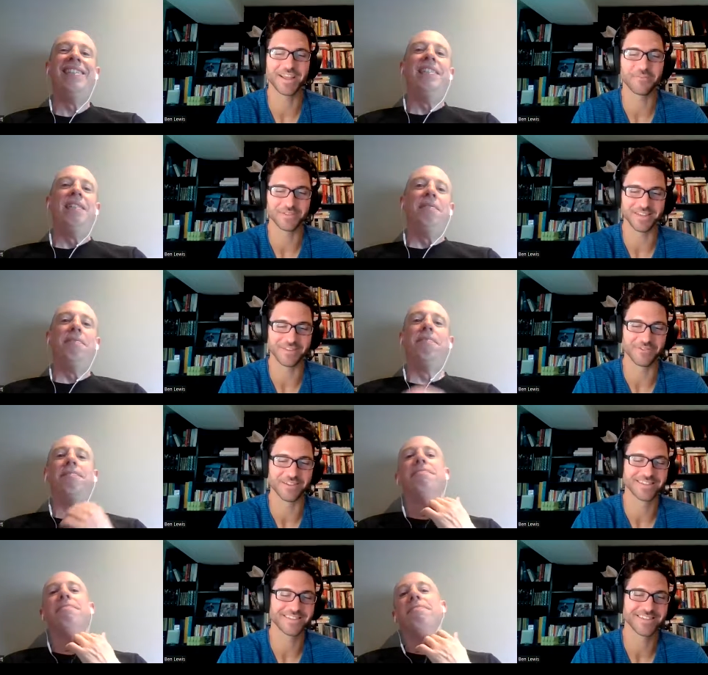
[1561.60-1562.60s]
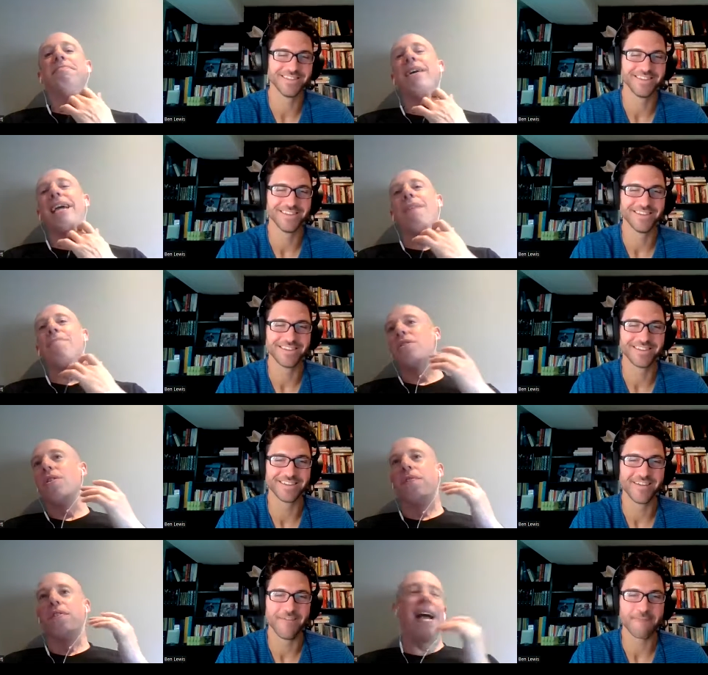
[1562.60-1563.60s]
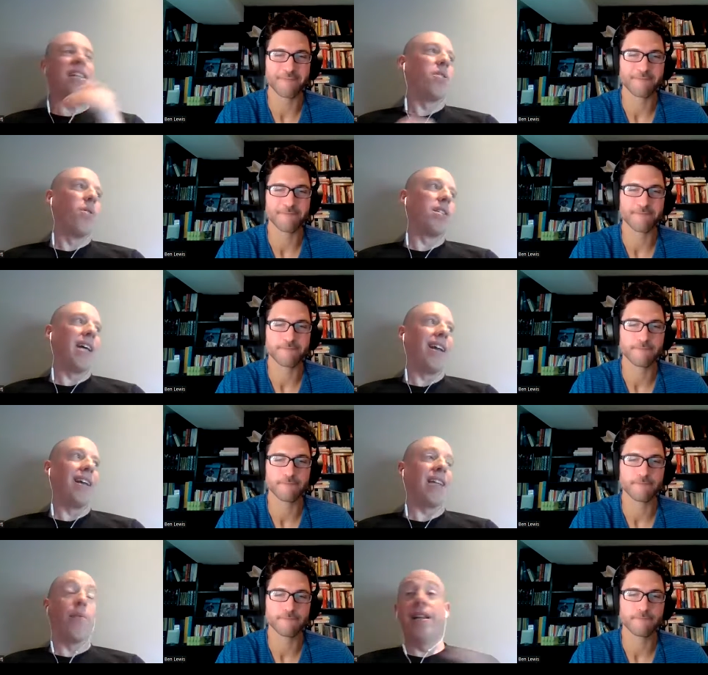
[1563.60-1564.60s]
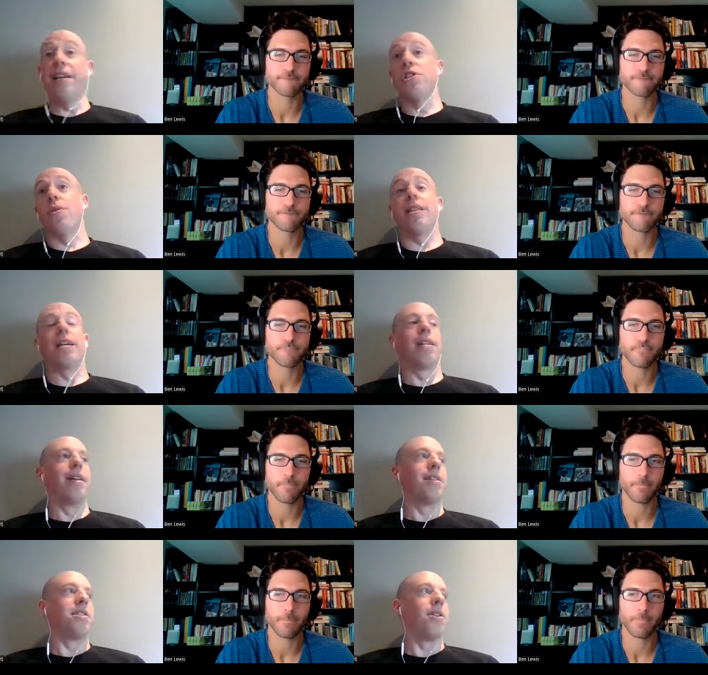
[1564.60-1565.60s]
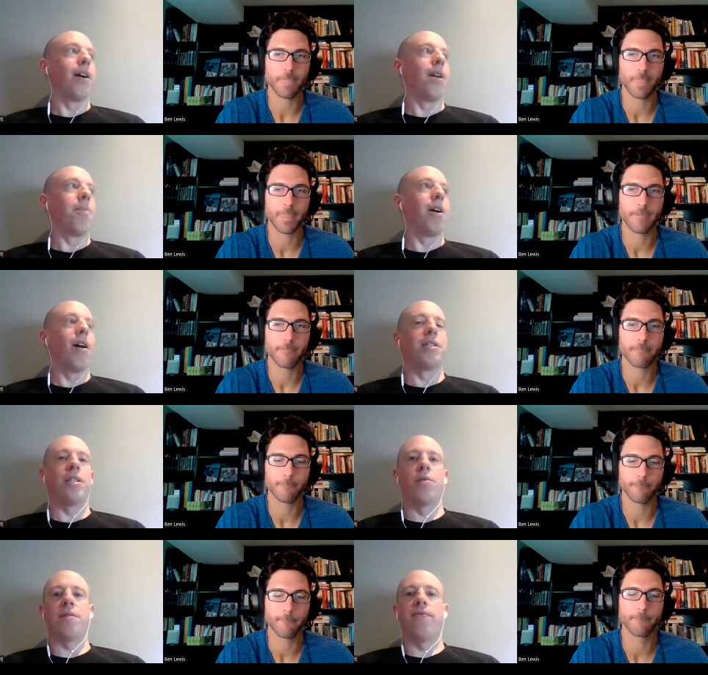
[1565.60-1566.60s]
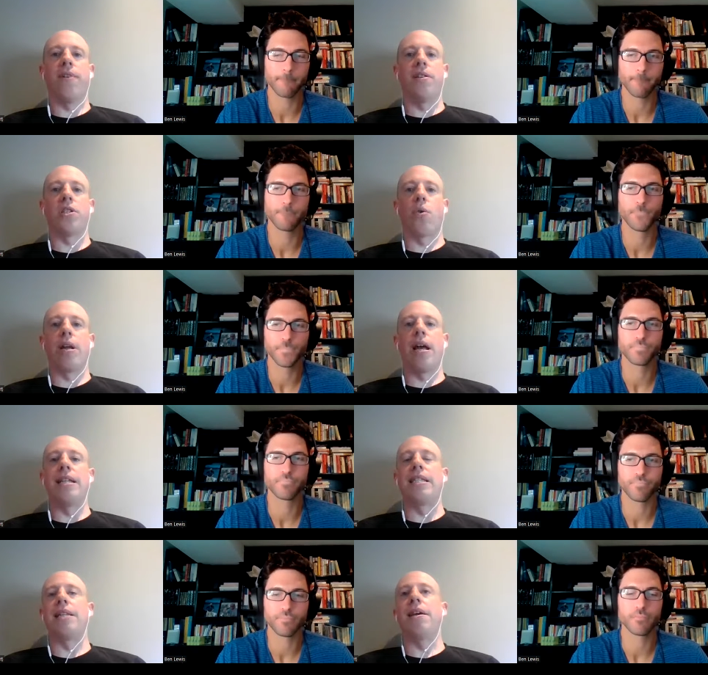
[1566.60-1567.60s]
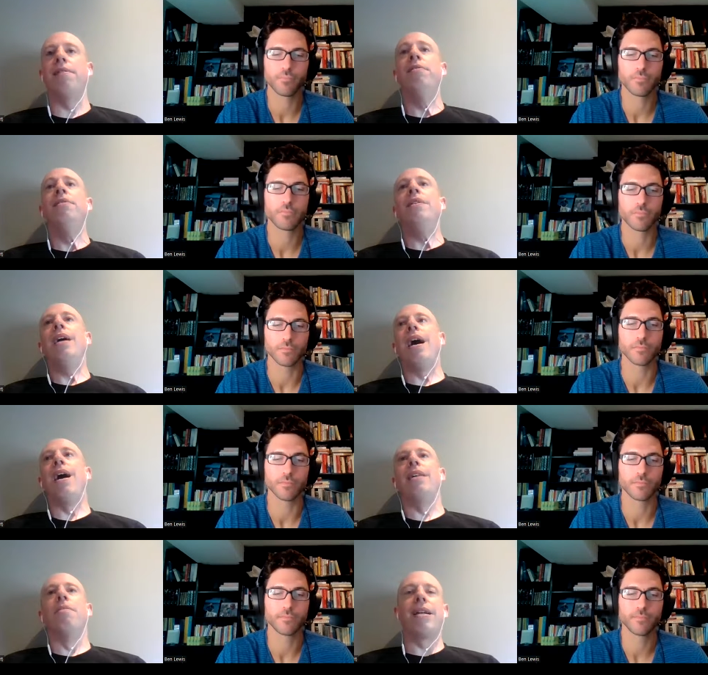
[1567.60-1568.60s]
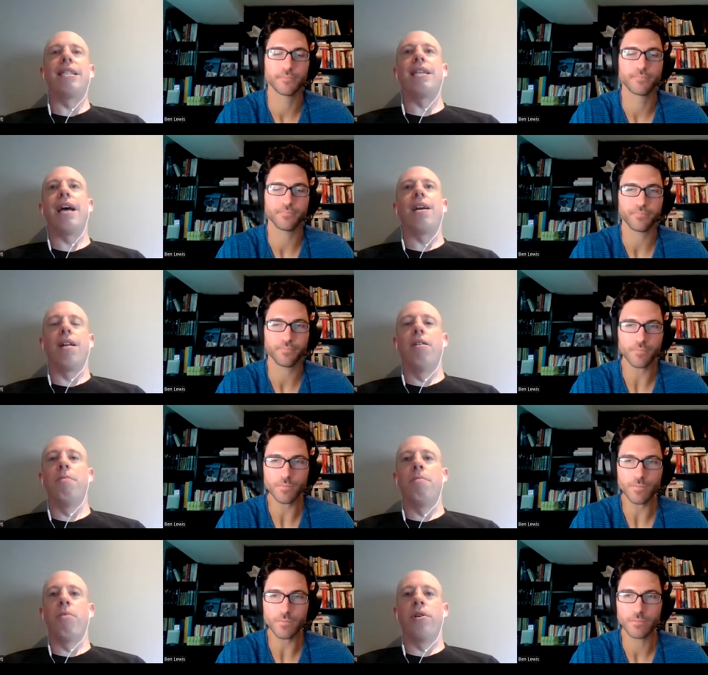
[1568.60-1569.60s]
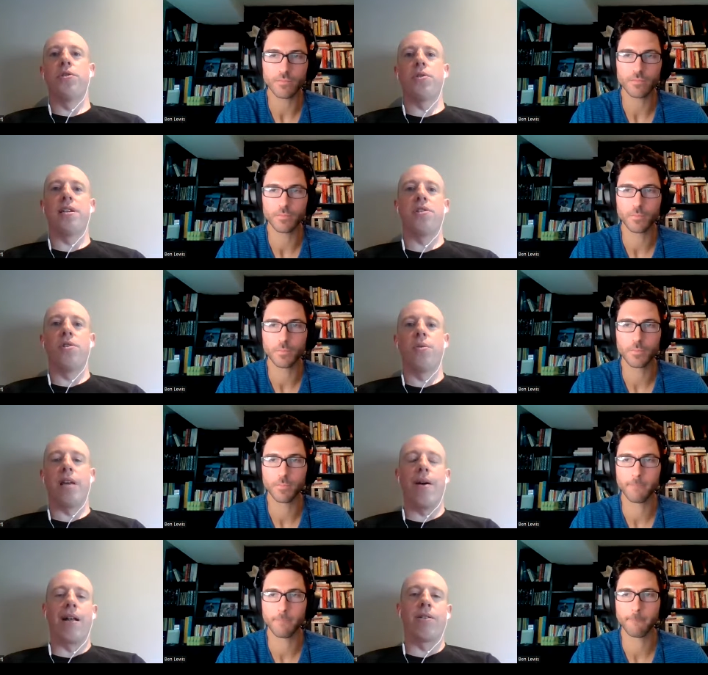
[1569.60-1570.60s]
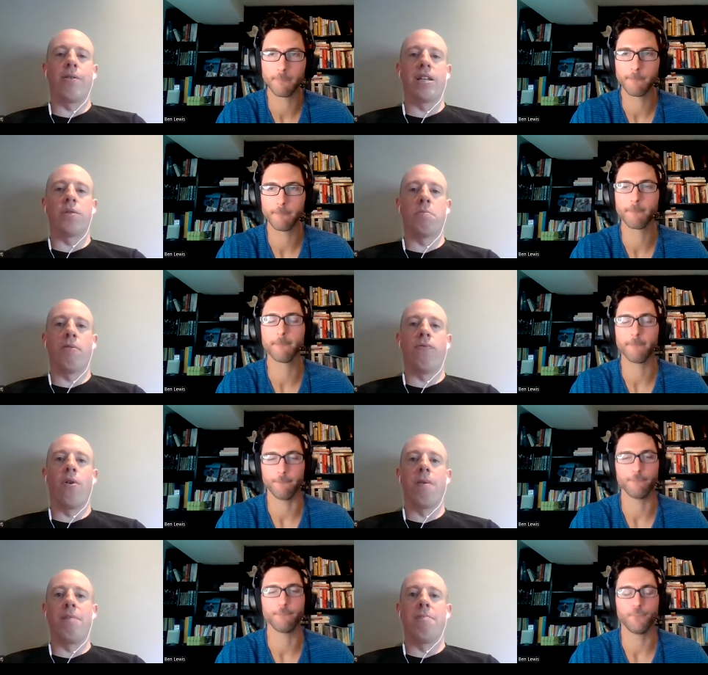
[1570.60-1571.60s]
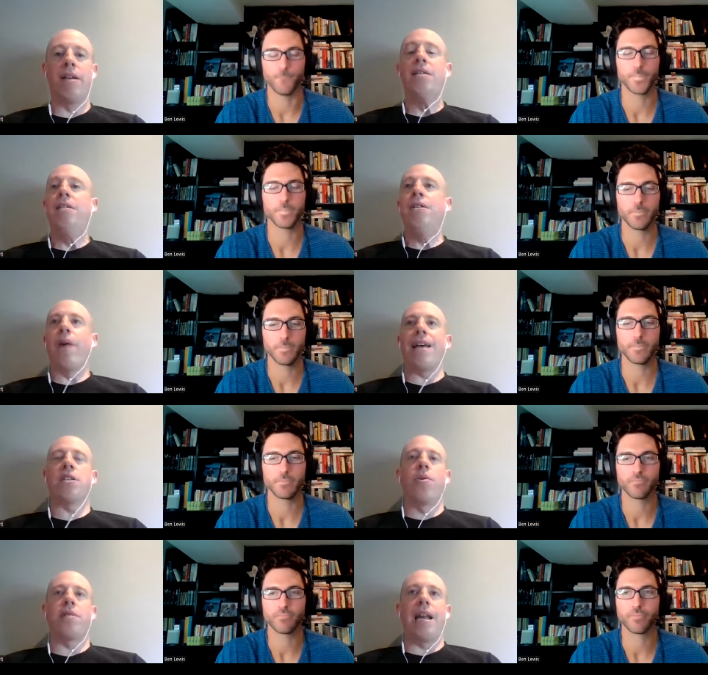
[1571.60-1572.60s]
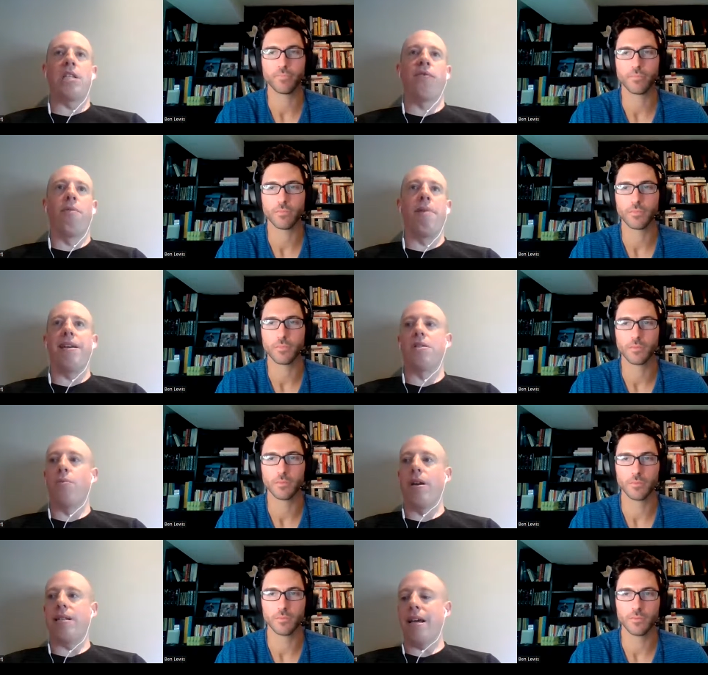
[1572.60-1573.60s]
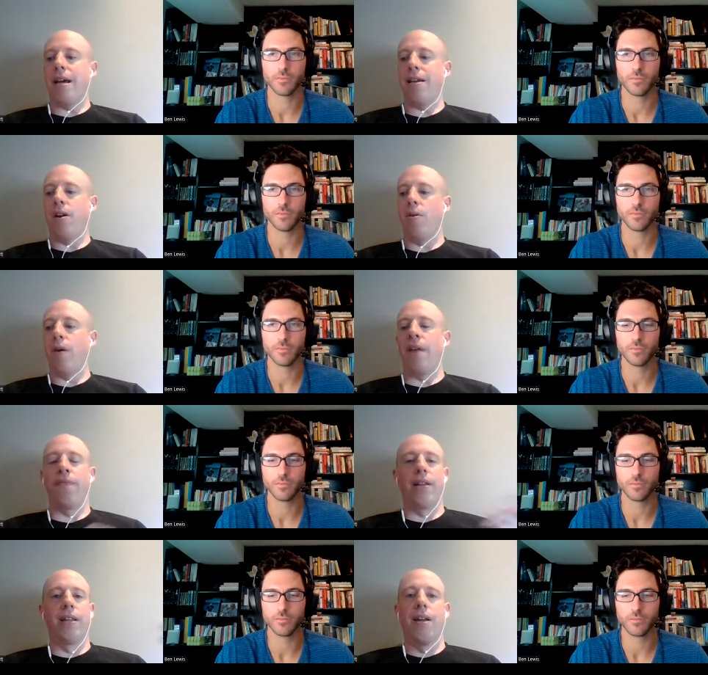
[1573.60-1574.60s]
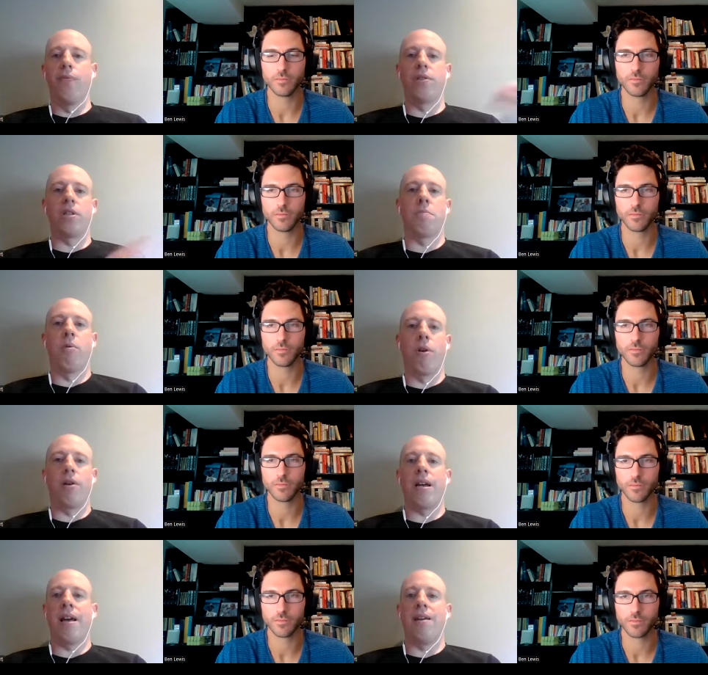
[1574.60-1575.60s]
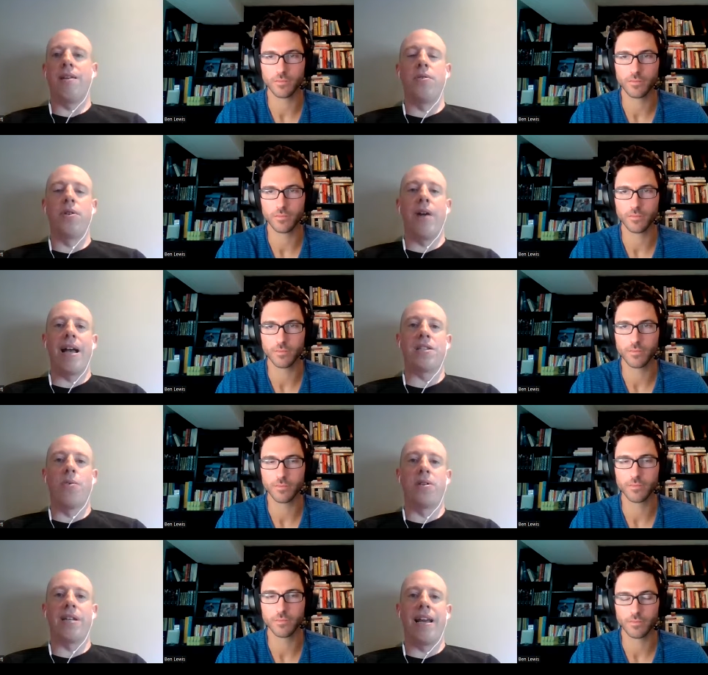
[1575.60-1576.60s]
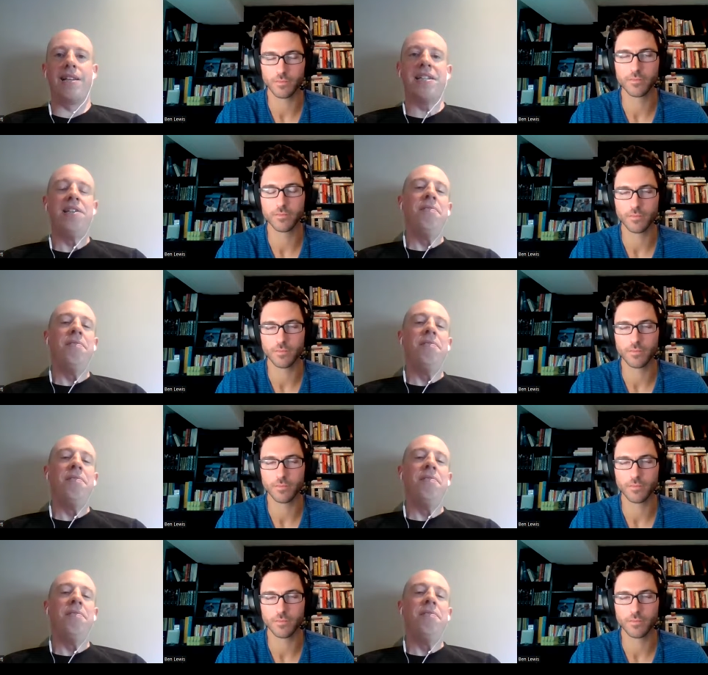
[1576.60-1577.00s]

Speaker 1: a couple tough ones.
Speaker 2: But yeah, I'm stoked for grass court tennis. I really enjoyed the clay this year. I got to be honest. There were some fun storylines in there. Uh, mm-hmm. Uh, and the men's side, it got a little bit more interesting too with how Alcaraz was performing. But grass court tennis for me is what, uh, you know, I fell in love with the sport uh, due to grass court tennis.